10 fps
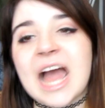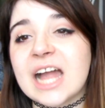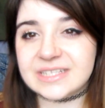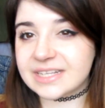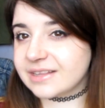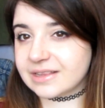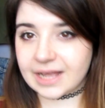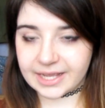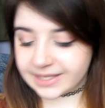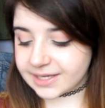I didn't
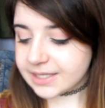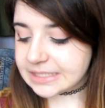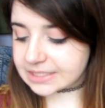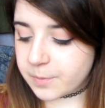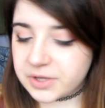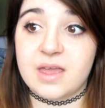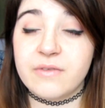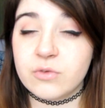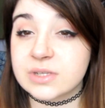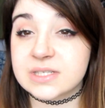like it, but
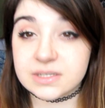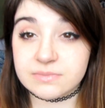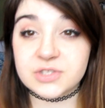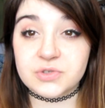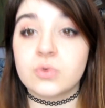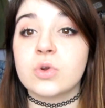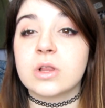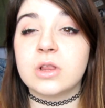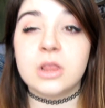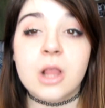everyone seems to
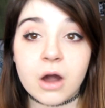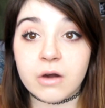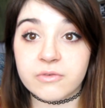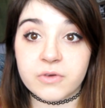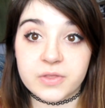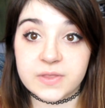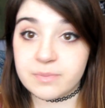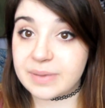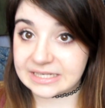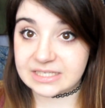love the
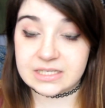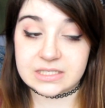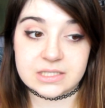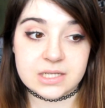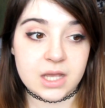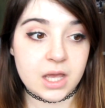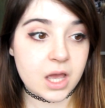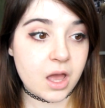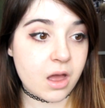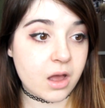Batiste
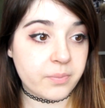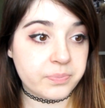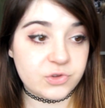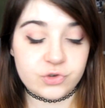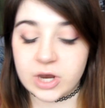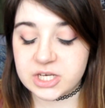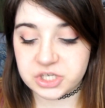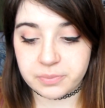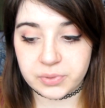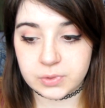dry
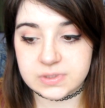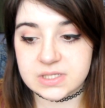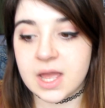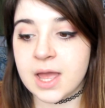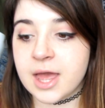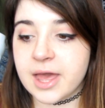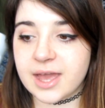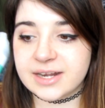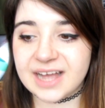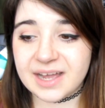shampoos.
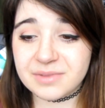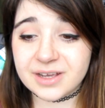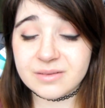And I'm like,